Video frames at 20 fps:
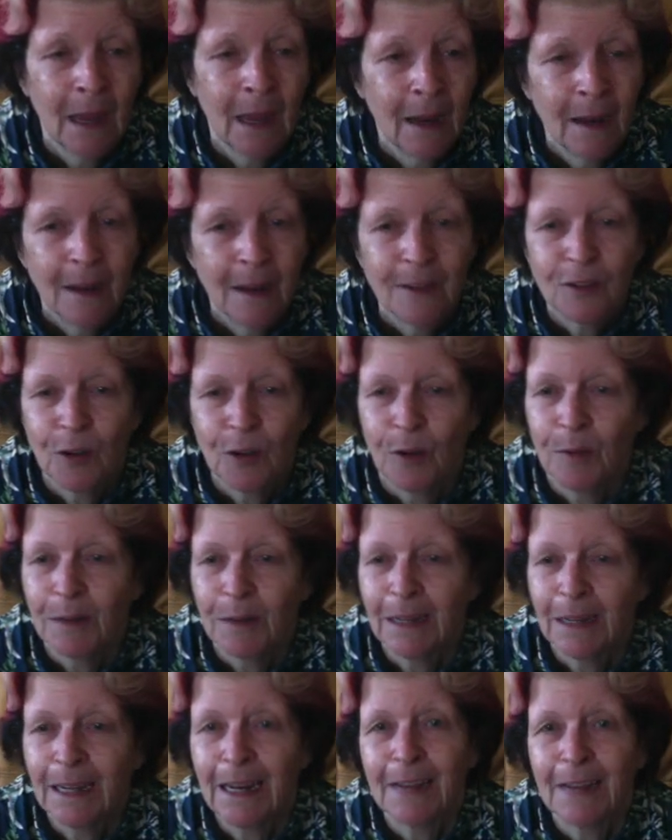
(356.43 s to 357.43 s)
So
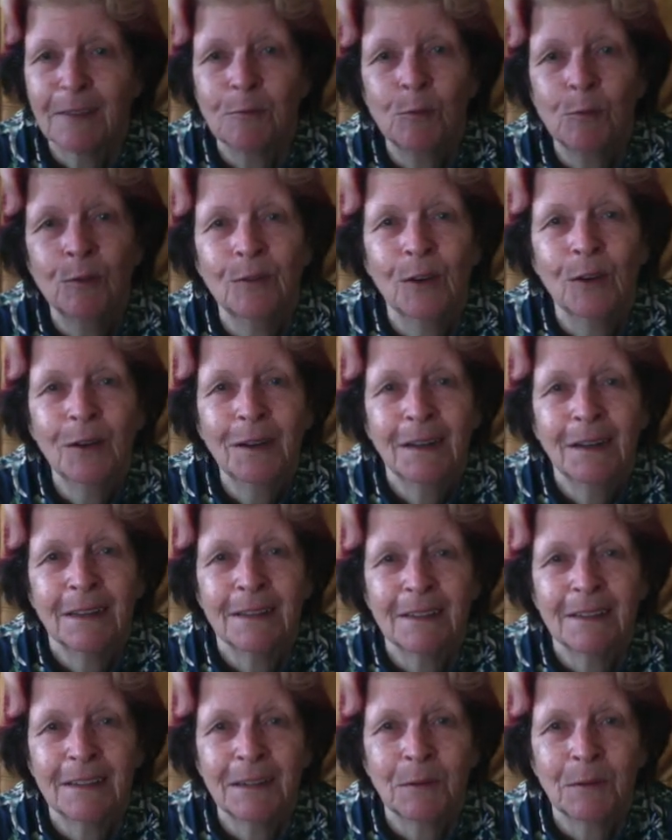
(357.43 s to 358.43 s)
let us move on
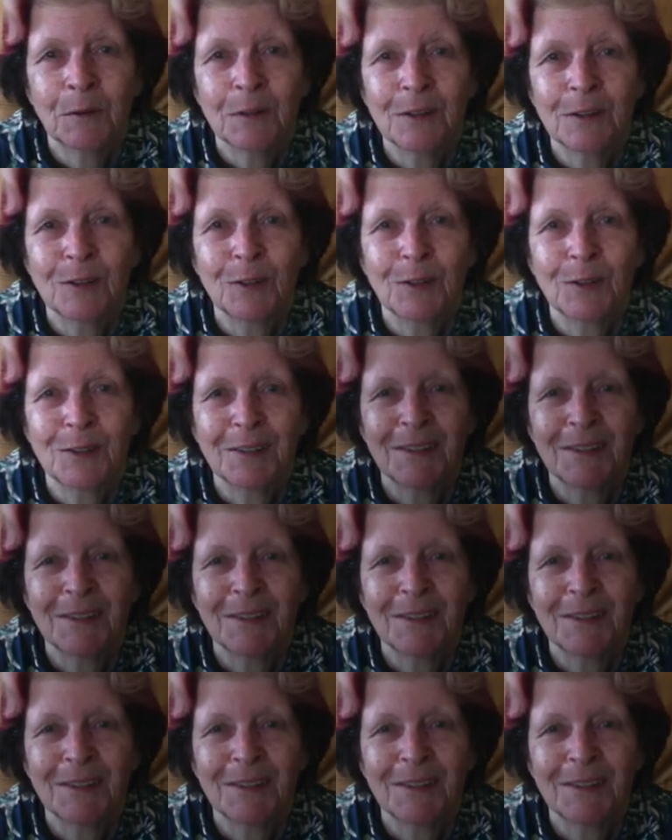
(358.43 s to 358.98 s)
and see what it's got